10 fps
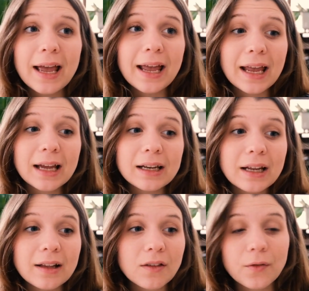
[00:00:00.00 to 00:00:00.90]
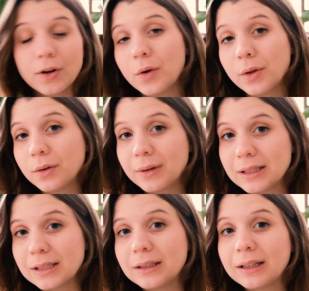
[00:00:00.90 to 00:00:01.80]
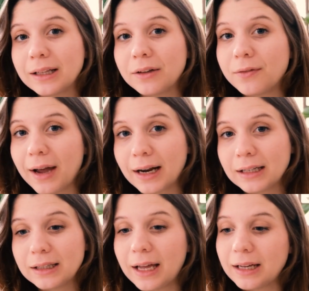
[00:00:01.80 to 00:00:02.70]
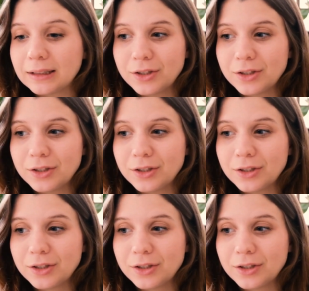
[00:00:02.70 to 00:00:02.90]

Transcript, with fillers: and it's for no other reason than the fact that